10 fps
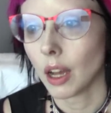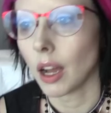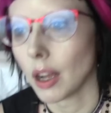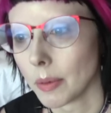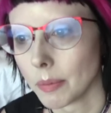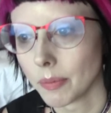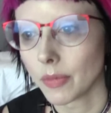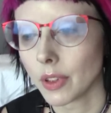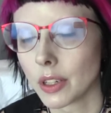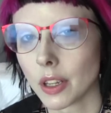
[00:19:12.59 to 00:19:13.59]

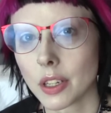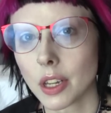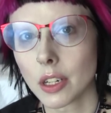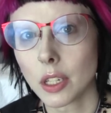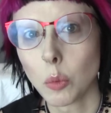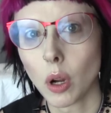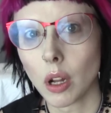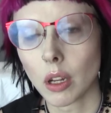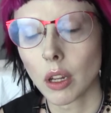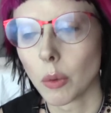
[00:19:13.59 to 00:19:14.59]
It does actually
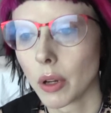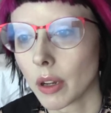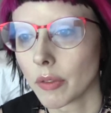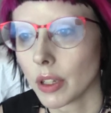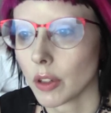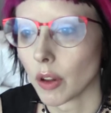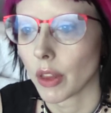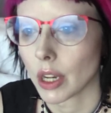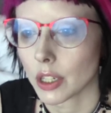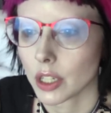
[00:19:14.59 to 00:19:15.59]
work. I woke up feeling not
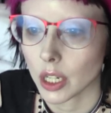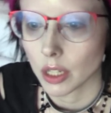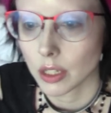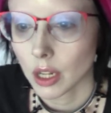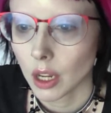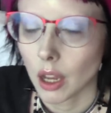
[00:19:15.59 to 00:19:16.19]
that shit.